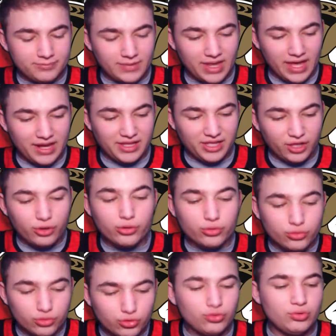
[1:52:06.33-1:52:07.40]
Any other
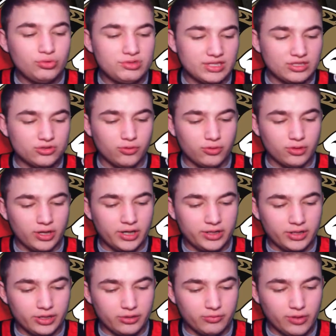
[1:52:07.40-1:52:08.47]
news that's going on
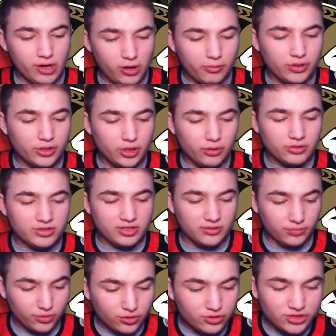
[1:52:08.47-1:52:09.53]
here? Well, all we know is that the
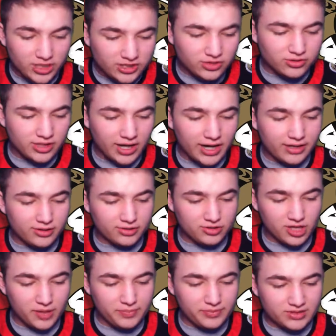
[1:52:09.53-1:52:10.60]
Blue Jays are tied on
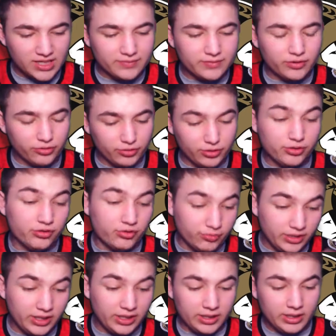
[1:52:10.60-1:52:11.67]
top of 7,
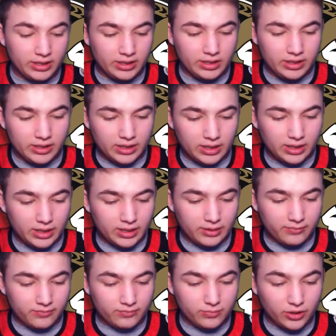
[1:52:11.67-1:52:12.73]
3-3.
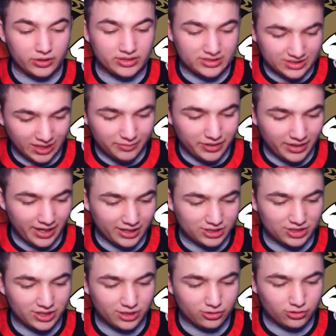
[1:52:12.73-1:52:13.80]
Marcus Semien
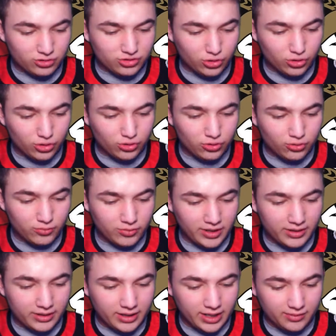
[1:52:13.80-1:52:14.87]
actually hit a solo home
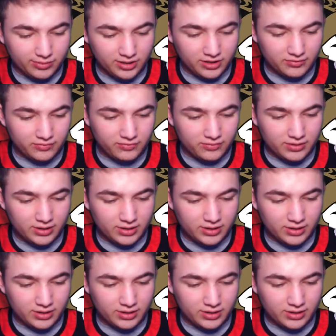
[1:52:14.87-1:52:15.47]
run, I believe.